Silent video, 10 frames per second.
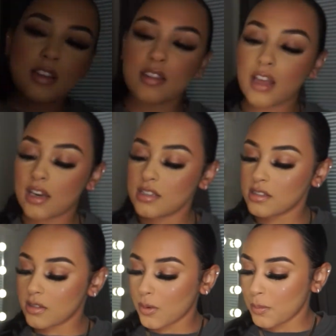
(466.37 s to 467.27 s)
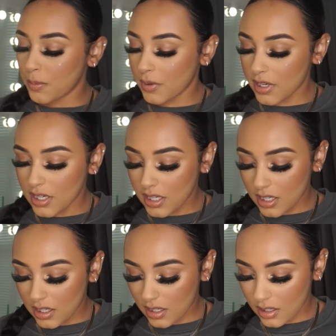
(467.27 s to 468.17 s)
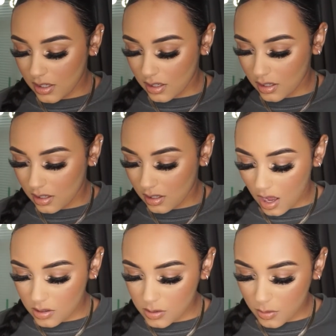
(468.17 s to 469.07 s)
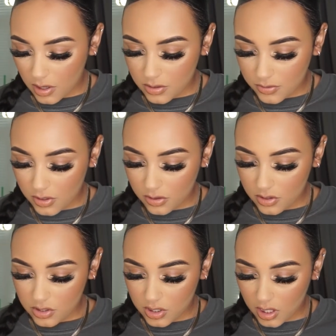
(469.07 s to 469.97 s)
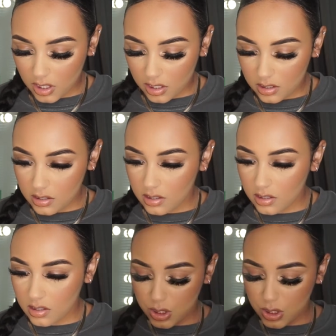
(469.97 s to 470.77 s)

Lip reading: That is so pretty. I'll swatch a few of the shades.